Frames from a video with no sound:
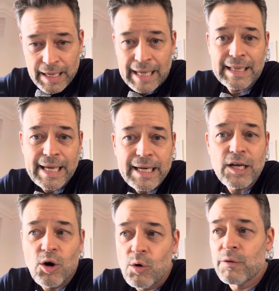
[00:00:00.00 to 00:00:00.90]
and
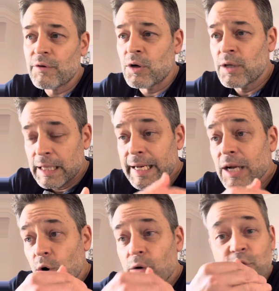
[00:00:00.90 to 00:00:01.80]
letting go
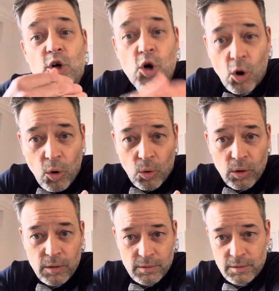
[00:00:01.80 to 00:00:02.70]
of your
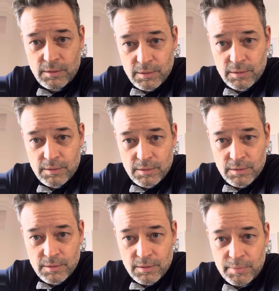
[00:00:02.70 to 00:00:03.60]
goal
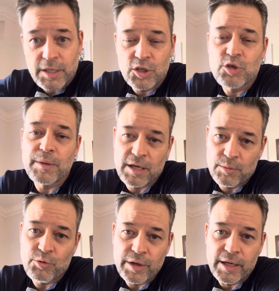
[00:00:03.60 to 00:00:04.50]
because you
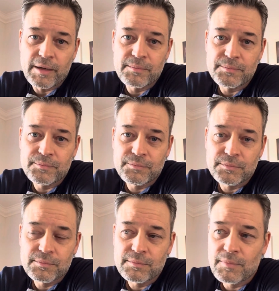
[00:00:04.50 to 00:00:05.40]
become greedy.
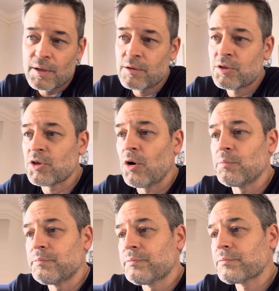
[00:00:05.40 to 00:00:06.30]

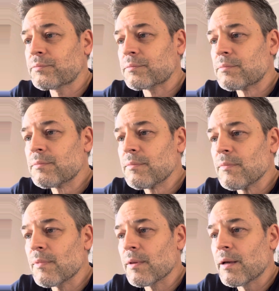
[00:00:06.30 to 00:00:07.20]
So
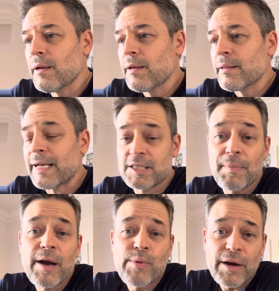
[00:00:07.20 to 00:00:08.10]
that's
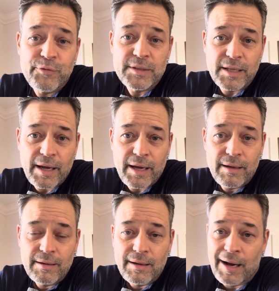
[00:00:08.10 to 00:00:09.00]
my rant for
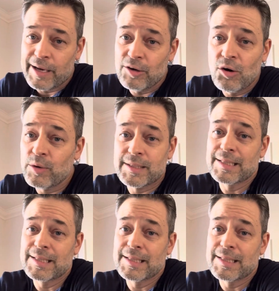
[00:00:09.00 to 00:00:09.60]
today. I know it's